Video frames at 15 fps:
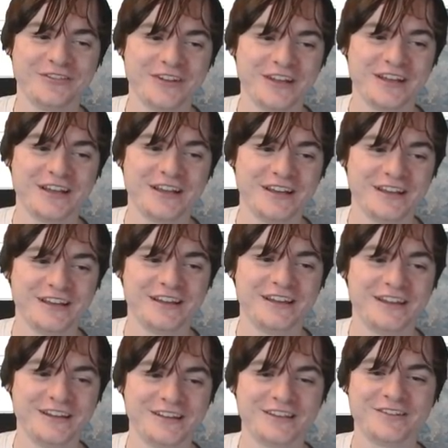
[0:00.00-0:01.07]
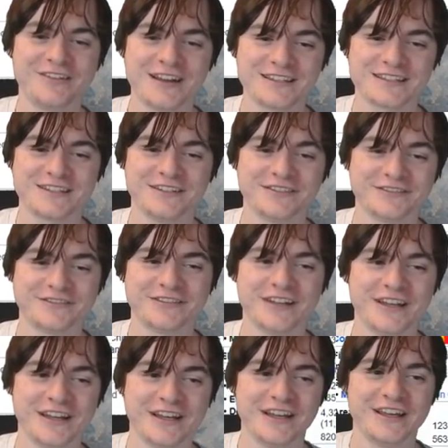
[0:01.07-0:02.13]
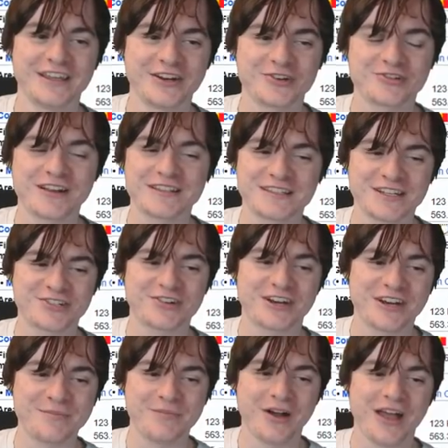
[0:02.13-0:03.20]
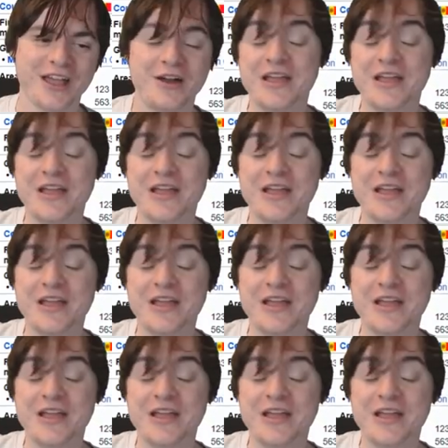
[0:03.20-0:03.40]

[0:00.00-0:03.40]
the rest of, you know, Transnistria combined.